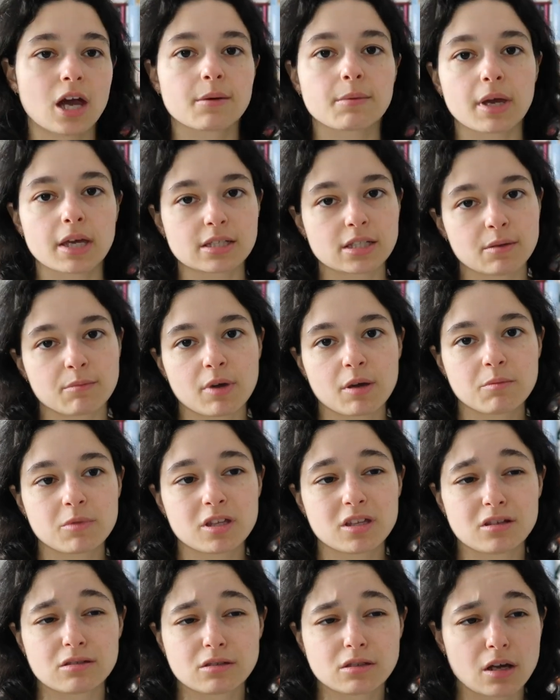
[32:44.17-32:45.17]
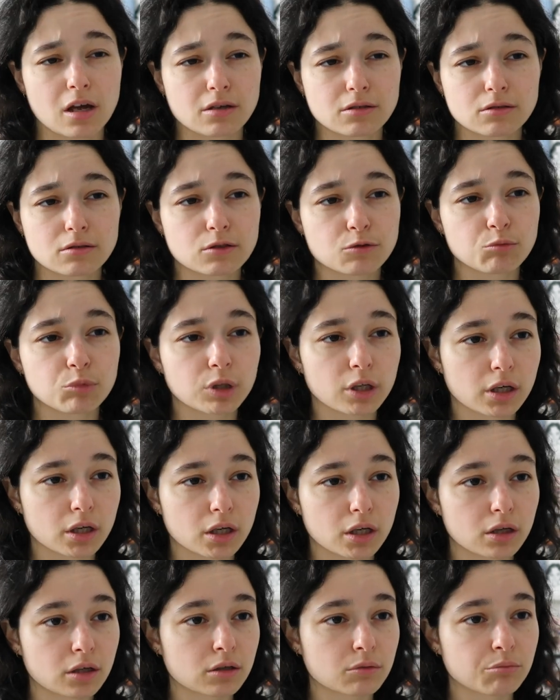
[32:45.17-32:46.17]
I'm guessing maybe The Assassin's
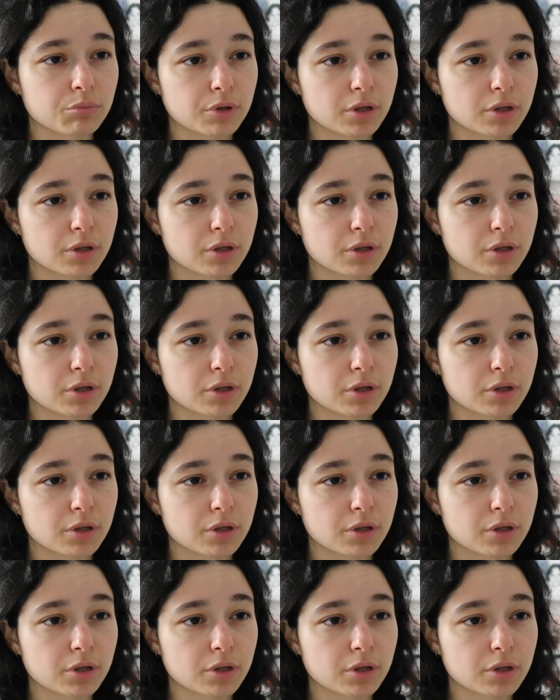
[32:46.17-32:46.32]
Blade,